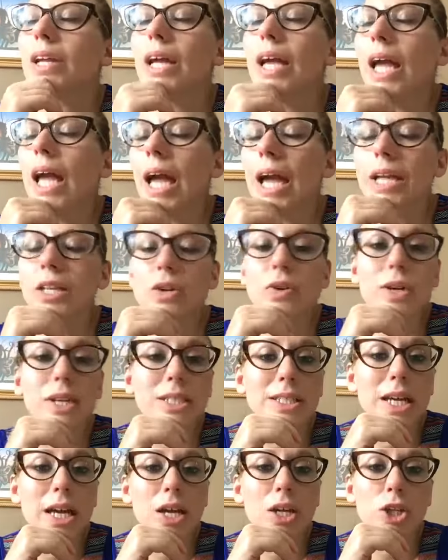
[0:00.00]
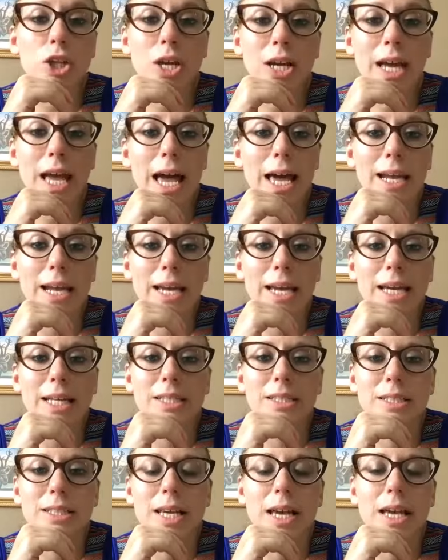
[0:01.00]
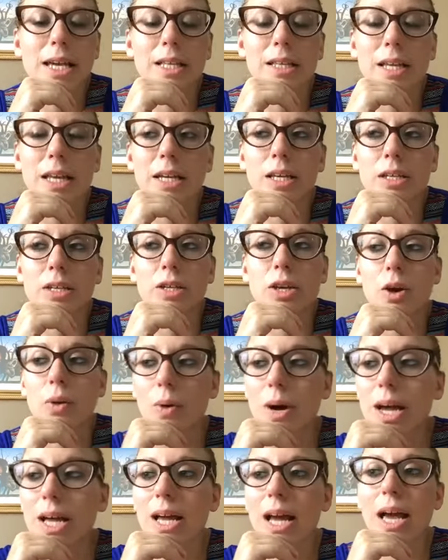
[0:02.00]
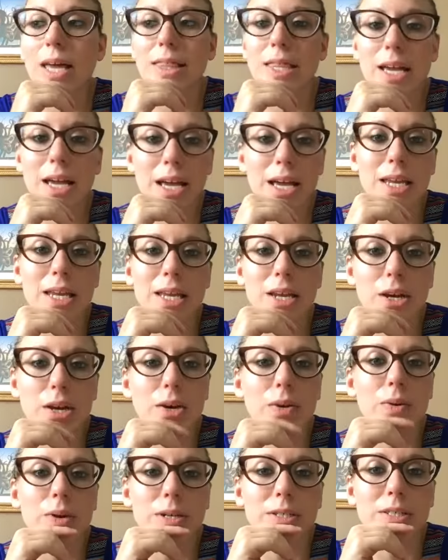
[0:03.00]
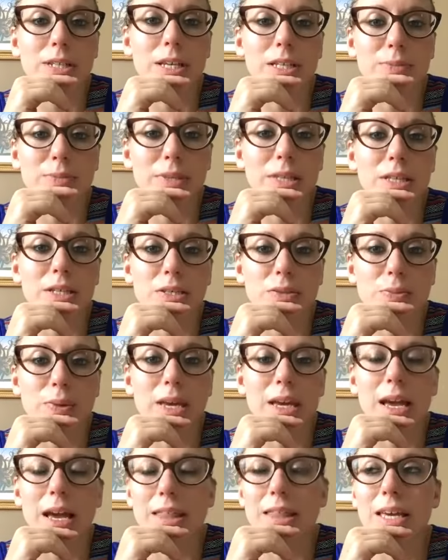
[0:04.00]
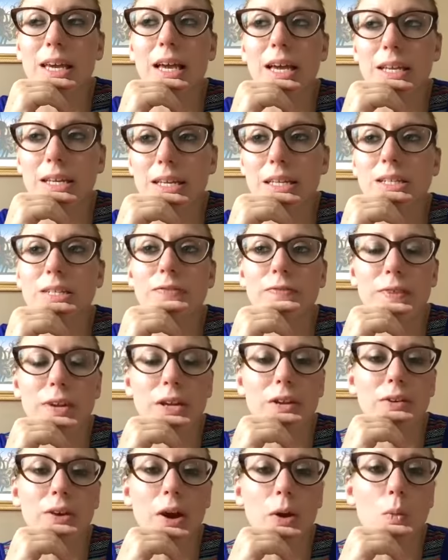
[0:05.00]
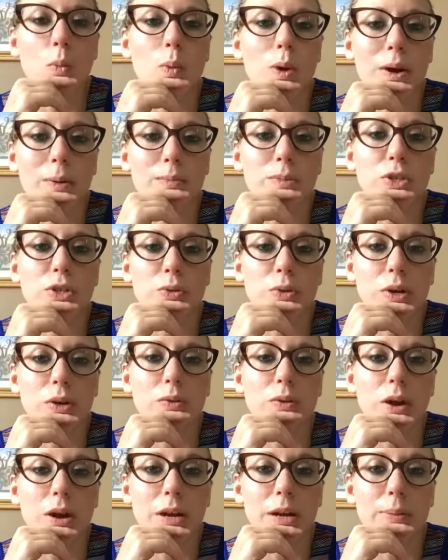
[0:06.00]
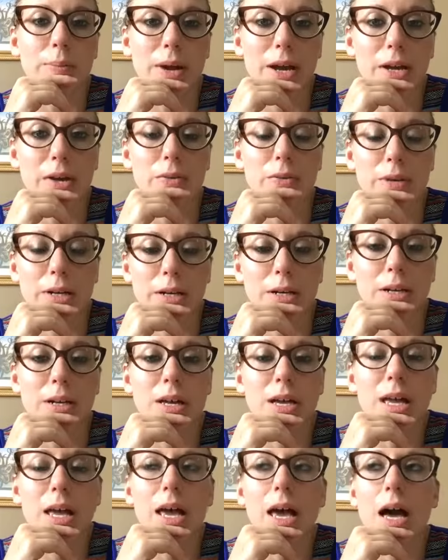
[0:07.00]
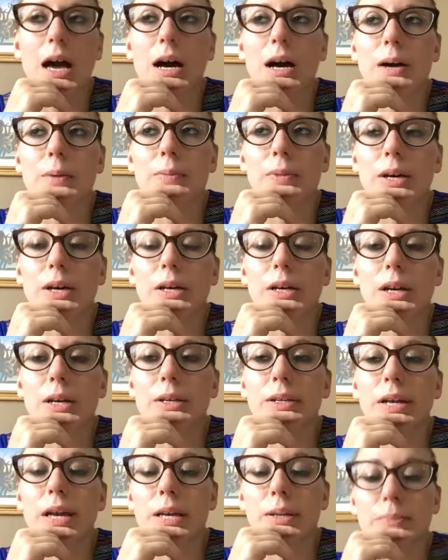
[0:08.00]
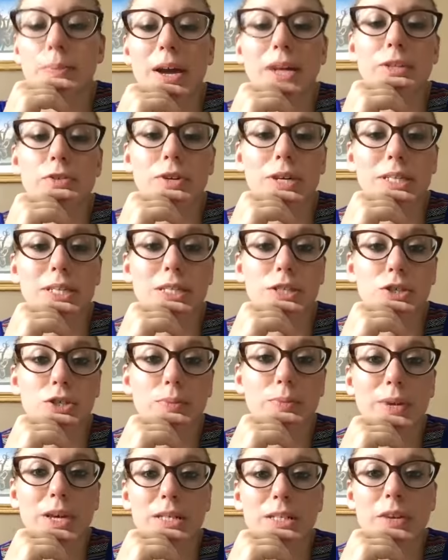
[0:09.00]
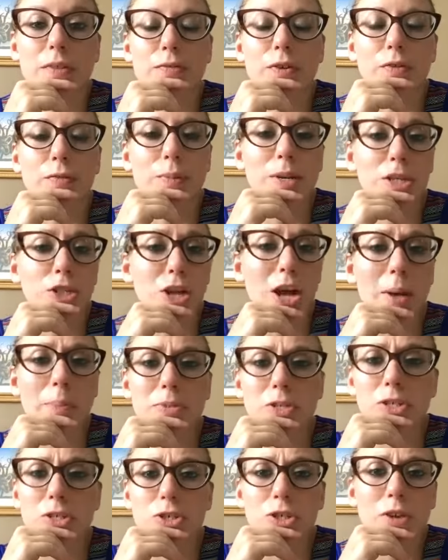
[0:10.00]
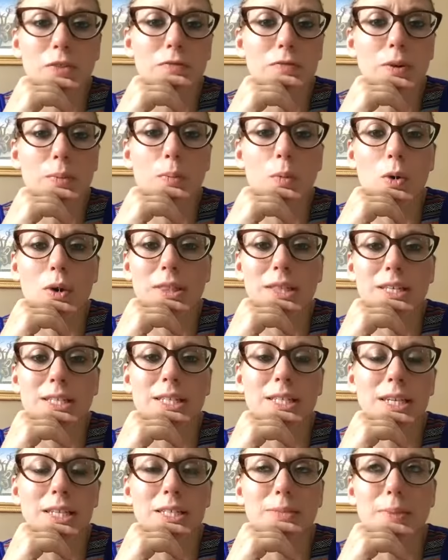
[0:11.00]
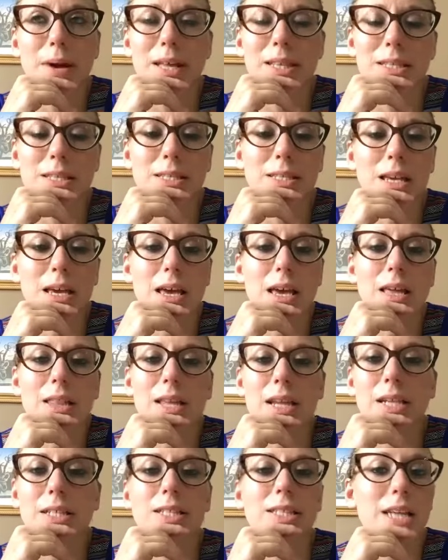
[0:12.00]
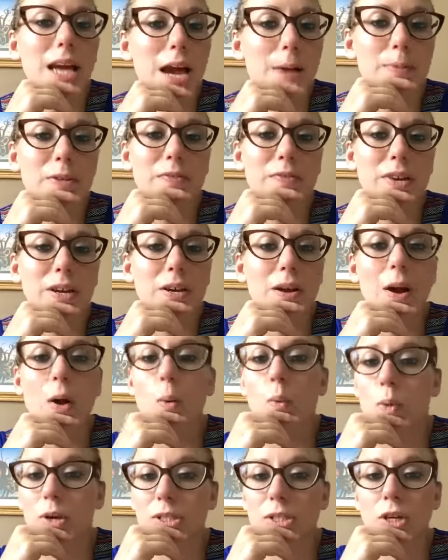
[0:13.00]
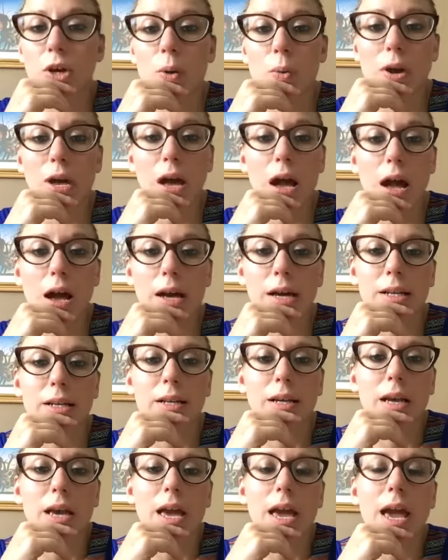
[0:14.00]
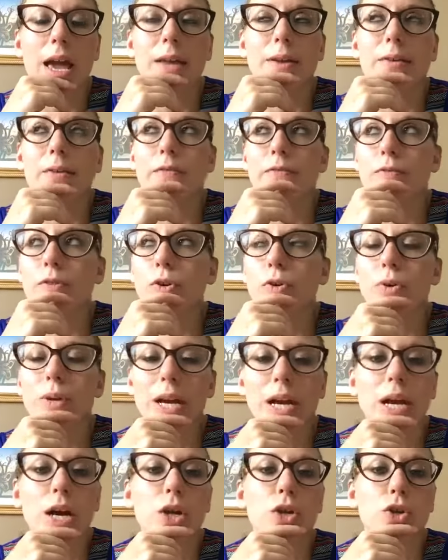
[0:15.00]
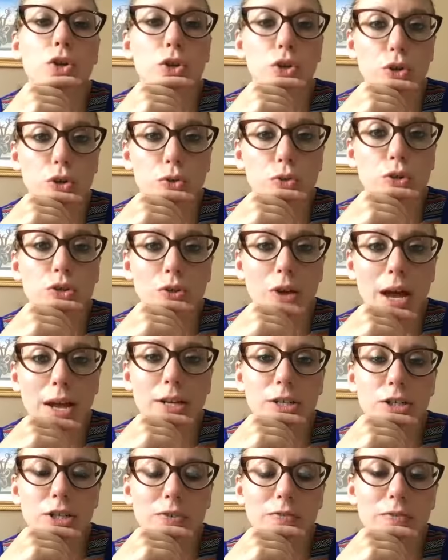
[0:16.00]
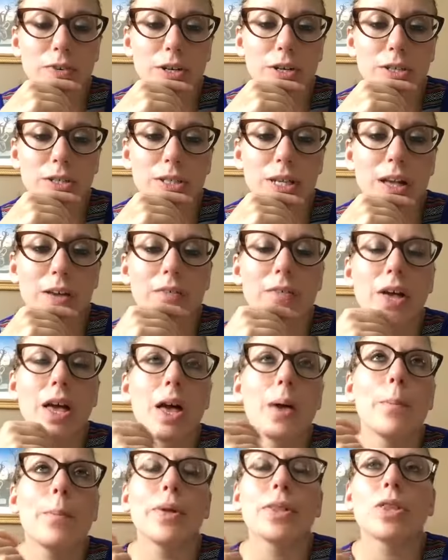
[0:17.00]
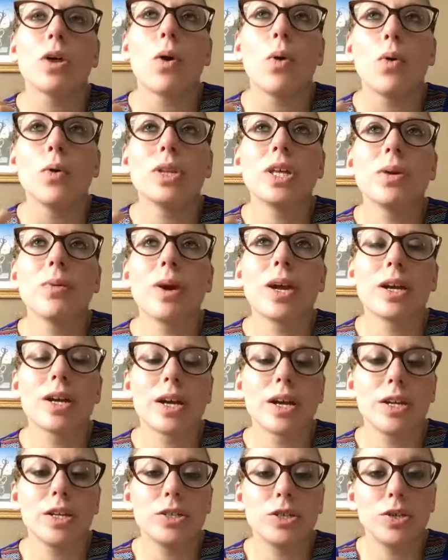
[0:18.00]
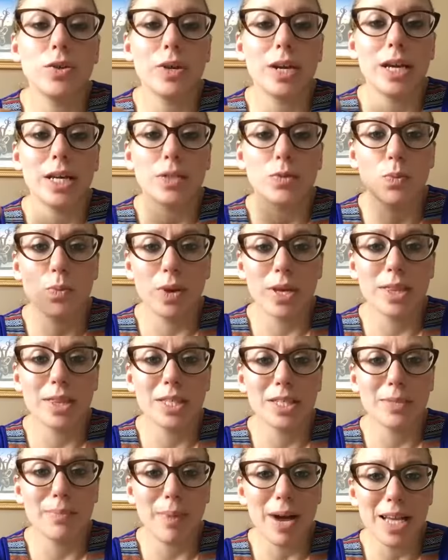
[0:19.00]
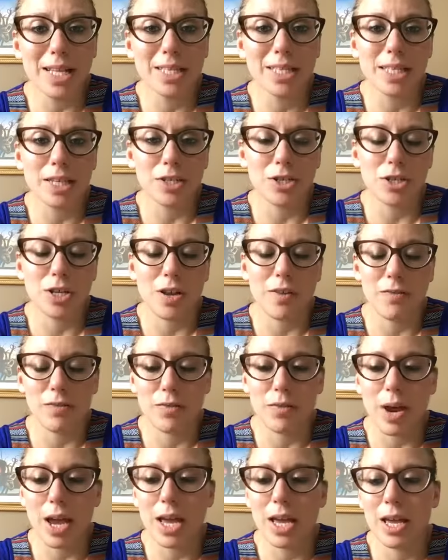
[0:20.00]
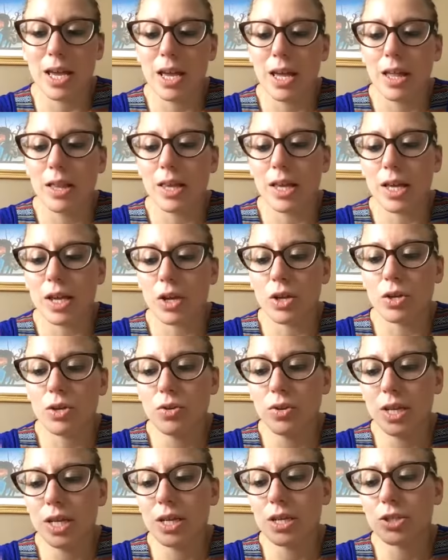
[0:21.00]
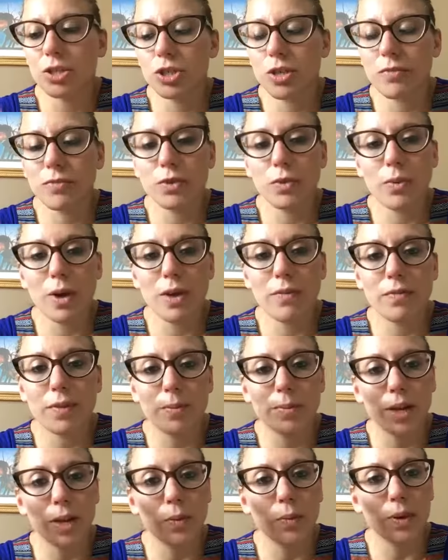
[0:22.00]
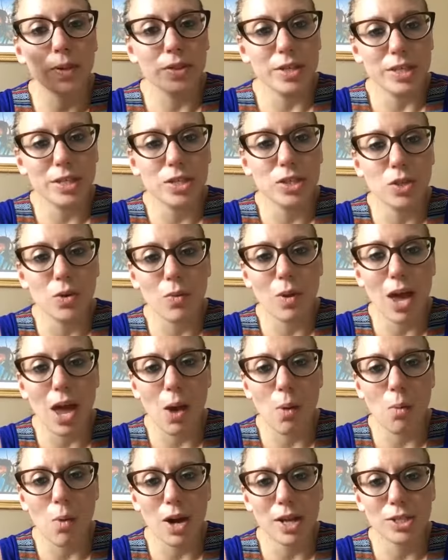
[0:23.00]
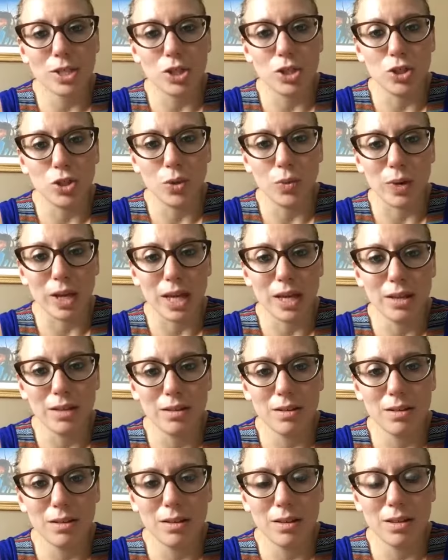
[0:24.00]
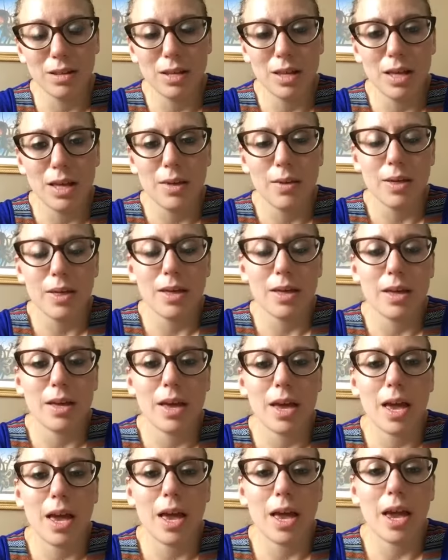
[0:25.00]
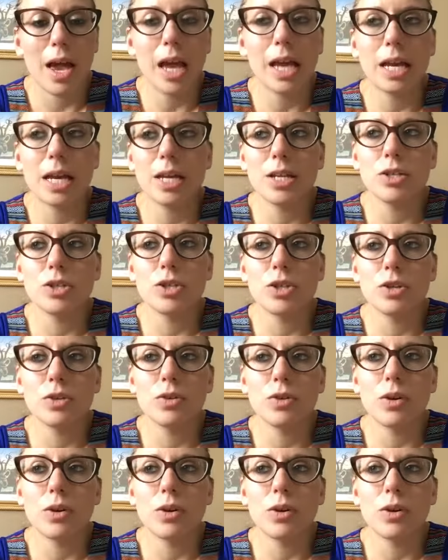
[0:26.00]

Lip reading: and you can take a look at it and say, you know what? I think I need a career assessment this week. I think I need to figure out what I'm doing wrong in my career, in my transition. Because if you've been job searching for more than 6 months, then it's time to figure out what's going on and create a new strategy for yourself. But the only way you're going to do it is with this mindset shift, right? You need to shift away from well, this is the way I want to do it, and into,